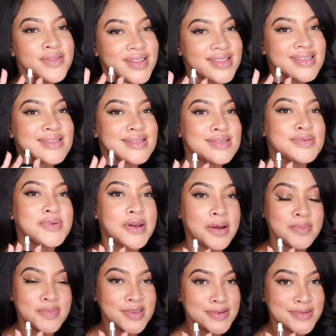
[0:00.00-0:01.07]
that this is what
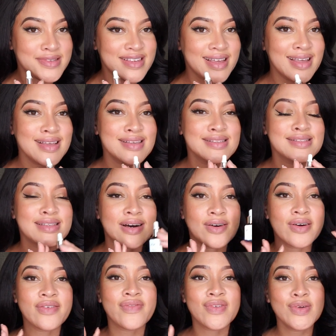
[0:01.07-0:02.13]
I'm using.
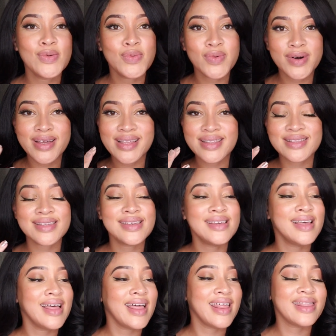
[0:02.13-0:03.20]
So if you want
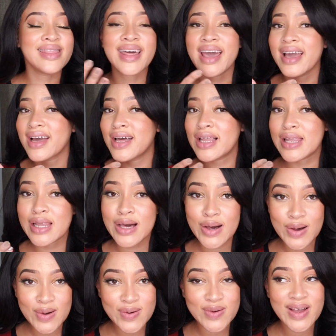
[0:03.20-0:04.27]
that
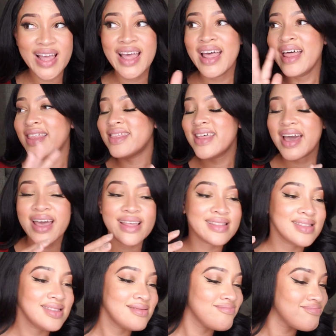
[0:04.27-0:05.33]
glow,
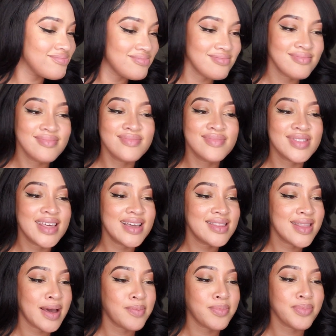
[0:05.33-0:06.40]
that thing
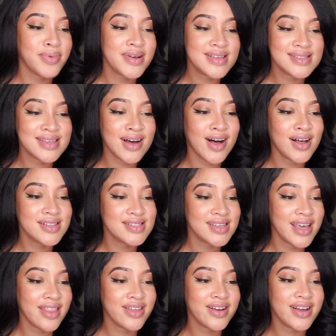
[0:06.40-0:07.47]
that brings it all
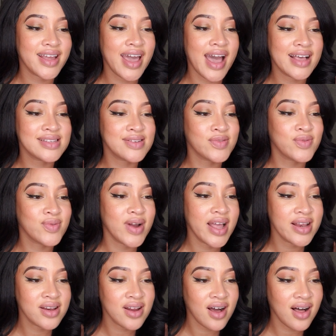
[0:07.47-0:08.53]
together, it has a
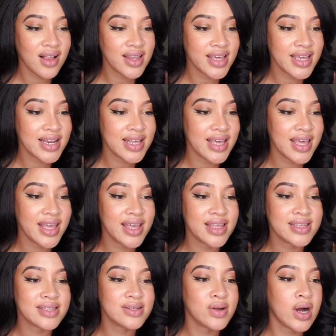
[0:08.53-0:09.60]
retinol in it.
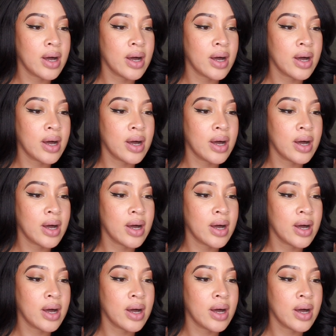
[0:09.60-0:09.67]
It